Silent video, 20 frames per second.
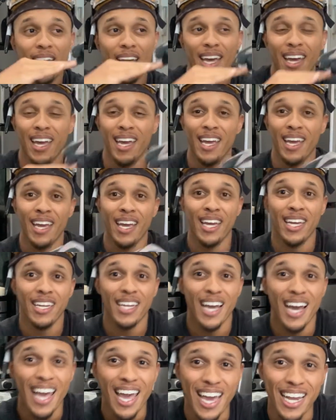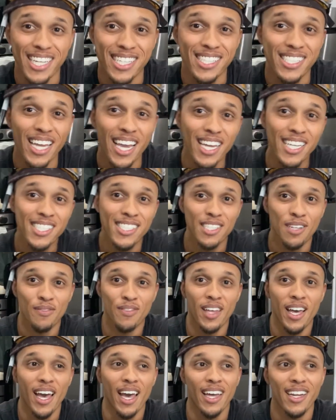And I had a taste of
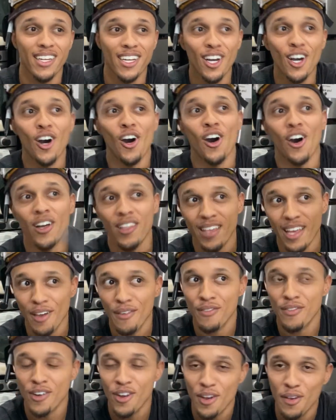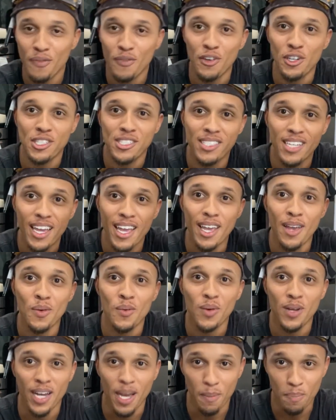that on that very first day
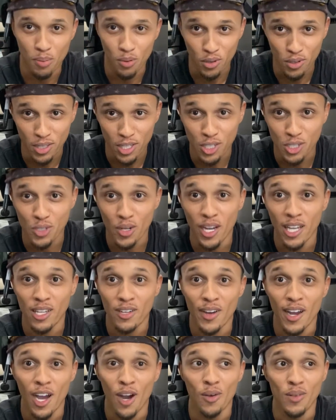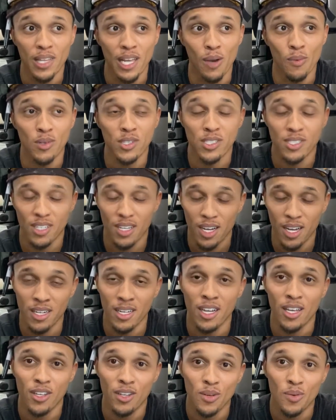when I pulled the trailer out. That was
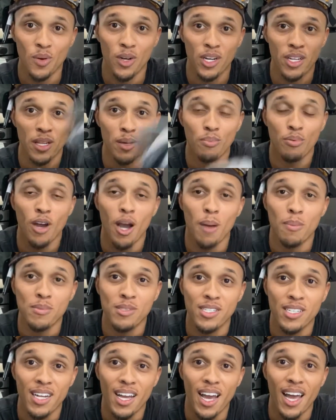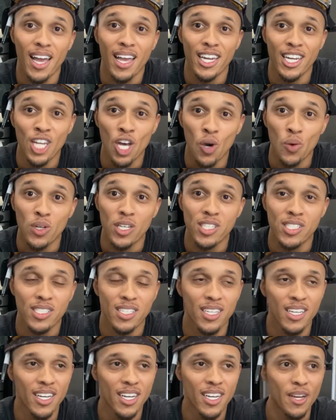another one of the problems that I noticed.